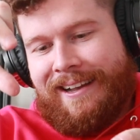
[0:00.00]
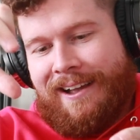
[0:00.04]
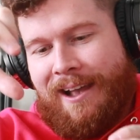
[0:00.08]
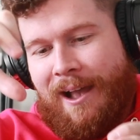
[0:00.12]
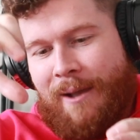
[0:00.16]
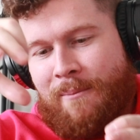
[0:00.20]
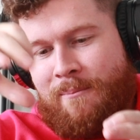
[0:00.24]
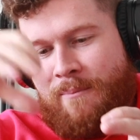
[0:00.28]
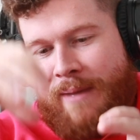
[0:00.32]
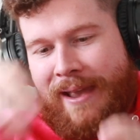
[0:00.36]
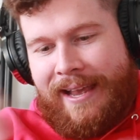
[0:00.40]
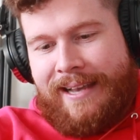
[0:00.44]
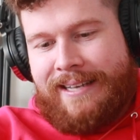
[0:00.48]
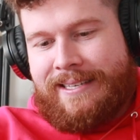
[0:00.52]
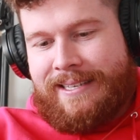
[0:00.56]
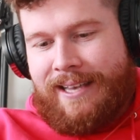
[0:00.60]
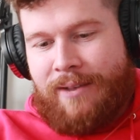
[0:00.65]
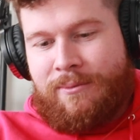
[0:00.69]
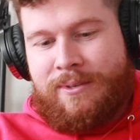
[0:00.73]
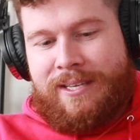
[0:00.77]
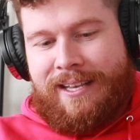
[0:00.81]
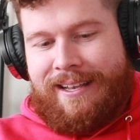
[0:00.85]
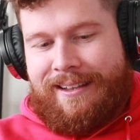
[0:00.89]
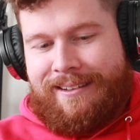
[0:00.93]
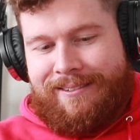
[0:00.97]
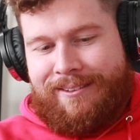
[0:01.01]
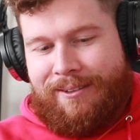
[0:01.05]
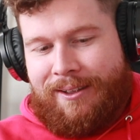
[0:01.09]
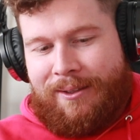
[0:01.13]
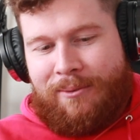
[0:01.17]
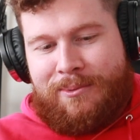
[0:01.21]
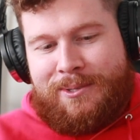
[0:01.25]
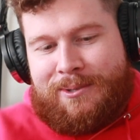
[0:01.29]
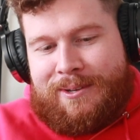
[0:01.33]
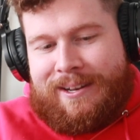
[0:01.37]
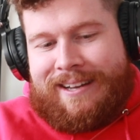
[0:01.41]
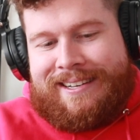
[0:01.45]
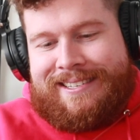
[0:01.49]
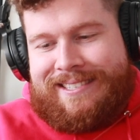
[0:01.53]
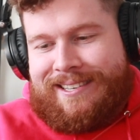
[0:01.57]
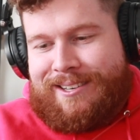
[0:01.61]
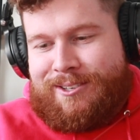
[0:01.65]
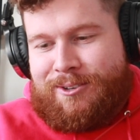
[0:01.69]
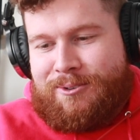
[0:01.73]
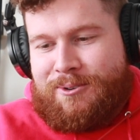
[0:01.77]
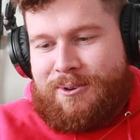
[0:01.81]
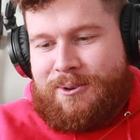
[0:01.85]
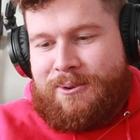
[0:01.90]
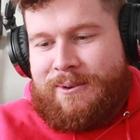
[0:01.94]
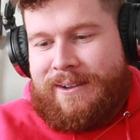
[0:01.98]
Amazing. It was like, it was only like six
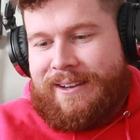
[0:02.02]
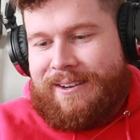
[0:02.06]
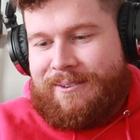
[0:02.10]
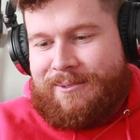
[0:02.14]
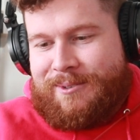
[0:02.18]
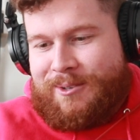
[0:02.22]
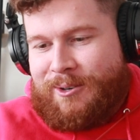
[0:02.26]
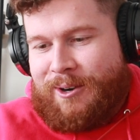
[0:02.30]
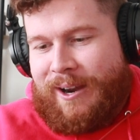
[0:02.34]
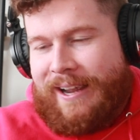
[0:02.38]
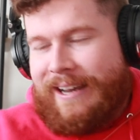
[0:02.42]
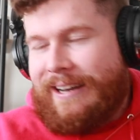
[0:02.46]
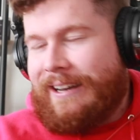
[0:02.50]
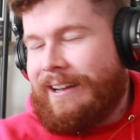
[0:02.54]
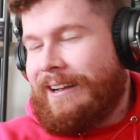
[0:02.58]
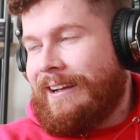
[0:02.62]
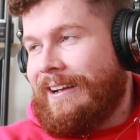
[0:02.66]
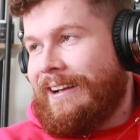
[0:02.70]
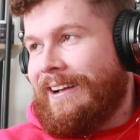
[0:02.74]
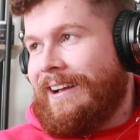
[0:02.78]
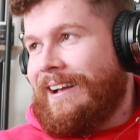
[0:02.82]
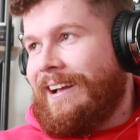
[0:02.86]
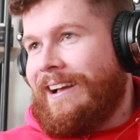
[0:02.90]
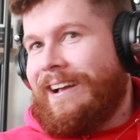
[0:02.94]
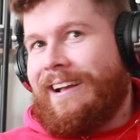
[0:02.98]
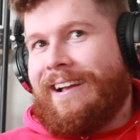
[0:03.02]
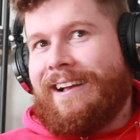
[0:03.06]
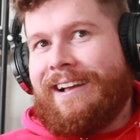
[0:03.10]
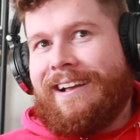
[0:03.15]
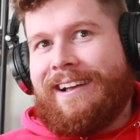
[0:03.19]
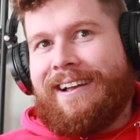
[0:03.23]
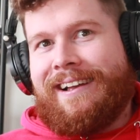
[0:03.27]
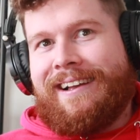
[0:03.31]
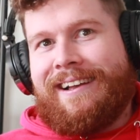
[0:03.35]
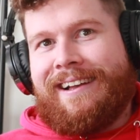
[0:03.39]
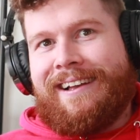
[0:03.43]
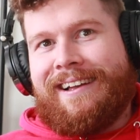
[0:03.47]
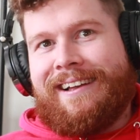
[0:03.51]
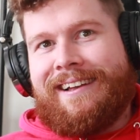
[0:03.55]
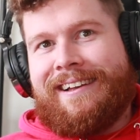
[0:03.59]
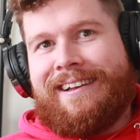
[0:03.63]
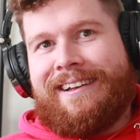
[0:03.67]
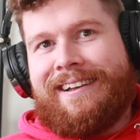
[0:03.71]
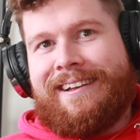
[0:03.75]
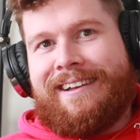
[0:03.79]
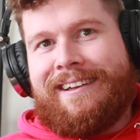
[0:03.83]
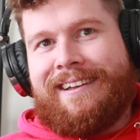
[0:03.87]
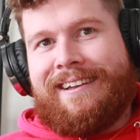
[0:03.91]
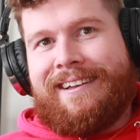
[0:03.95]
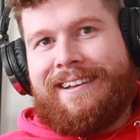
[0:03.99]
hundred quid. It was great. So sorry, what is a
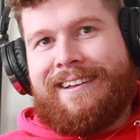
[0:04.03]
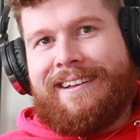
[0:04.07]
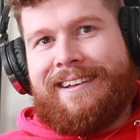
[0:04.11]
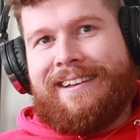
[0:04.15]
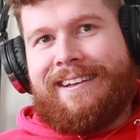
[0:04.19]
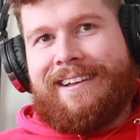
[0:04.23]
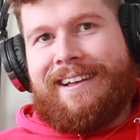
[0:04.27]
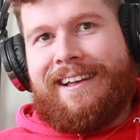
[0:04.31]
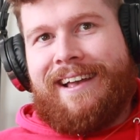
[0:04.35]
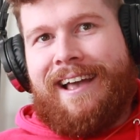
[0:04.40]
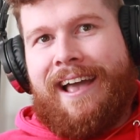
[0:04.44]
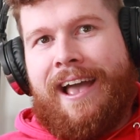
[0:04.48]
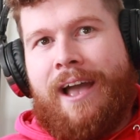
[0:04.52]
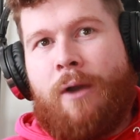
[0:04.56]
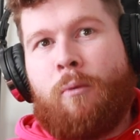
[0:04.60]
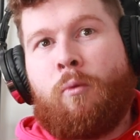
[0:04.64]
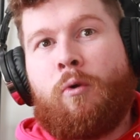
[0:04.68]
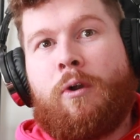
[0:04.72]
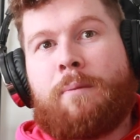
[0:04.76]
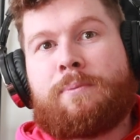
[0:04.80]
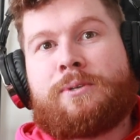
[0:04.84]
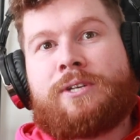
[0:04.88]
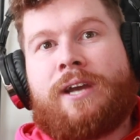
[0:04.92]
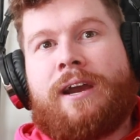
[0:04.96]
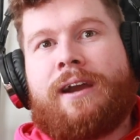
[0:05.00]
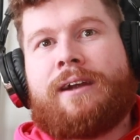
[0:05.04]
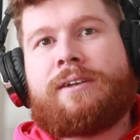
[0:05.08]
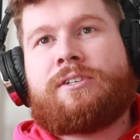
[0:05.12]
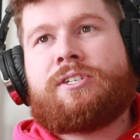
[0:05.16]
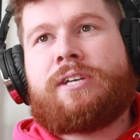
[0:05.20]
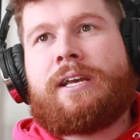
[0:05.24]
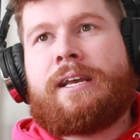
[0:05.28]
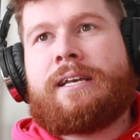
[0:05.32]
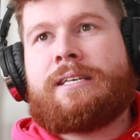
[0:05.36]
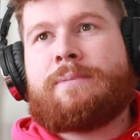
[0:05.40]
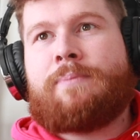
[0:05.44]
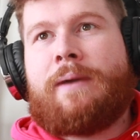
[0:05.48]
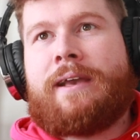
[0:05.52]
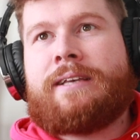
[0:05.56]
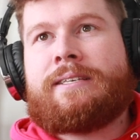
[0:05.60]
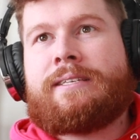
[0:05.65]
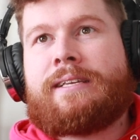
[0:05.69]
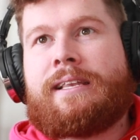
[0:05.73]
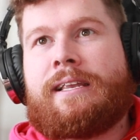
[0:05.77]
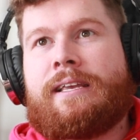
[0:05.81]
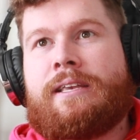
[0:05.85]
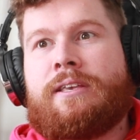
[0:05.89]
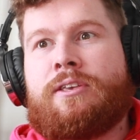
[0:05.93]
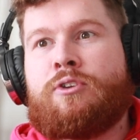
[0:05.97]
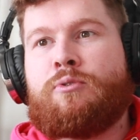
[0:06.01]
warp? Uh, warp charge is
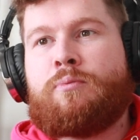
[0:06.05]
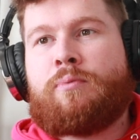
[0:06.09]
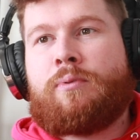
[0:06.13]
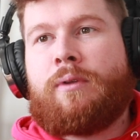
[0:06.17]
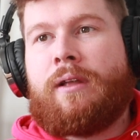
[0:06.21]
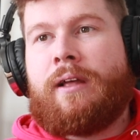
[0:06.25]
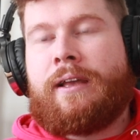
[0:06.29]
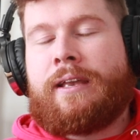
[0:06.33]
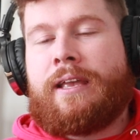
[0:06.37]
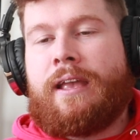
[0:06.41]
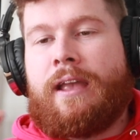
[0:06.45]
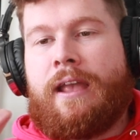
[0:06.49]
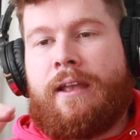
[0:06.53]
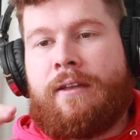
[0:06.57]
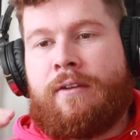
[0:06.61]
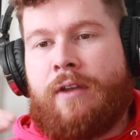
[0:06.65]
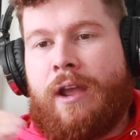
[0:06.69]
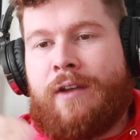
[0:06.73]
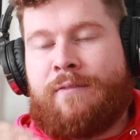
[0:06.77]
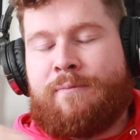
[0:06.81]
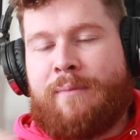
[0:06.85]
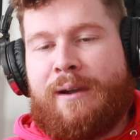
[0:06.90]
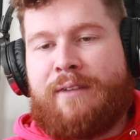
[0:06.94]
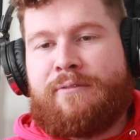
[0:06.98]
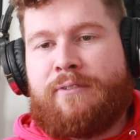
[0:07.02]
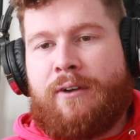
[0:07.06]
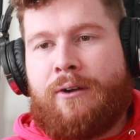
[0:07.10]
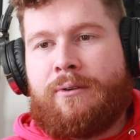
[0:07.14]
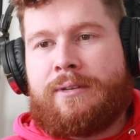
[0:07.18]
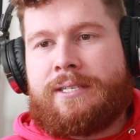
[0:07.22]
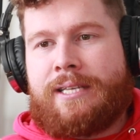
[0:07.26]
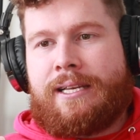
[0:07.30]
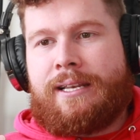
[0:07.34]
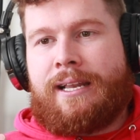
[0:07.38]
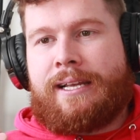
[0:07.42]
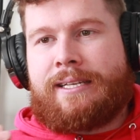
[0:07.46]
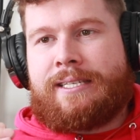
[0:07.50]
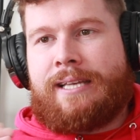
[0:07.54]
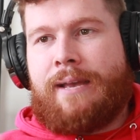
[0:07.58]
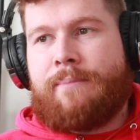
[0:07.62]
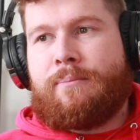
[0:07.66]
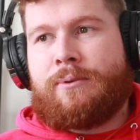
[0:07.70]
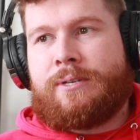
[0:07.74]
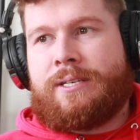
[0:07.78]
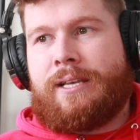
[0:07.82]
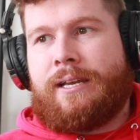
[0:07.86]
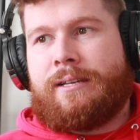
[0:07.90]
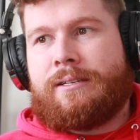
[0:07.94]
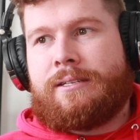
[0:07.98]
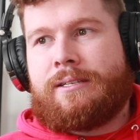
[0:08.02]
basically, you like if my phone is at like ten
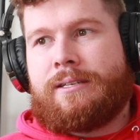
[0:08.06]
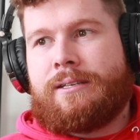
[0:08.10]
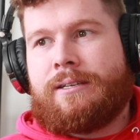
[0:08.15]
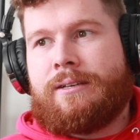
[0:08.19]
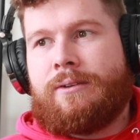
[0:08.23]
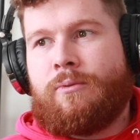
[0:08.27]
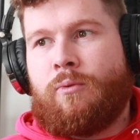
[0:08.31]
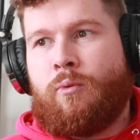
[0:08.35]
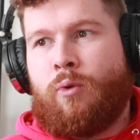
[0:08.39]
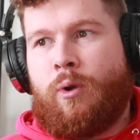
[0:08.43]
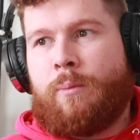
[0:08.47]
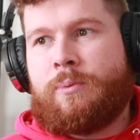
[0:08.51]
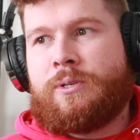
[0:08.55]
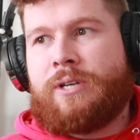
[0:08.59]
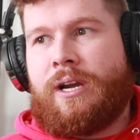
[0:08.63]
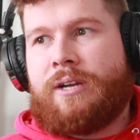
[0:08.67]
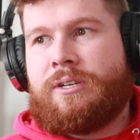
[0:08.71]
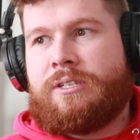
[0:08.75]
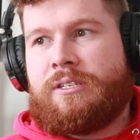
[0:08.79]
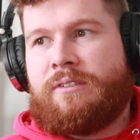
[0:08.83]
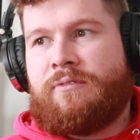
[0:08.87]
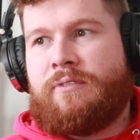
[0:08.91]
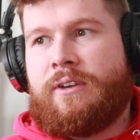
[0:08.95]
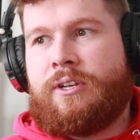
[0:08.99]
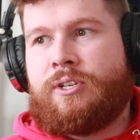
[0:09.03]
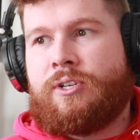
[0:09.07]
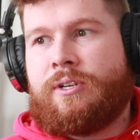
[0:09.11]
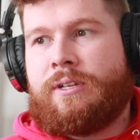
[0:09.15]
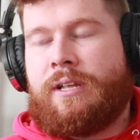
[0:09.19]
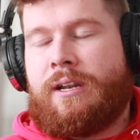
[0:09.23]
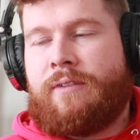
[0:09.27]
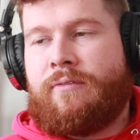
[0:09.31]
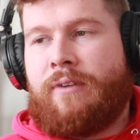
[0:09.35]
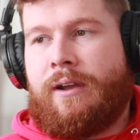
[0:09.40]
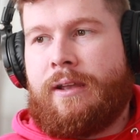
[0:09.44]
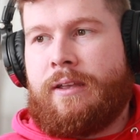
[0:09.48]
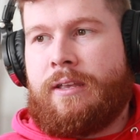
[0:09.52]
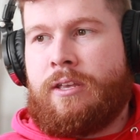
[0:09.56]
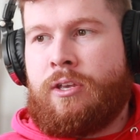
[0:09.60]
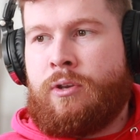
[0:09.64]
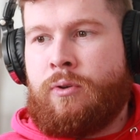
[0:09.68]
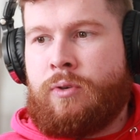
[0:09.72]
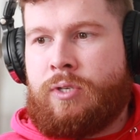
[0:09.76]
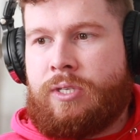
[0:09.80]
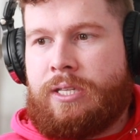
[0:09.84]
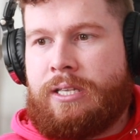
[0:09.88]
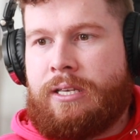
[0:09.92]
percent, warp charge is a feature that if I use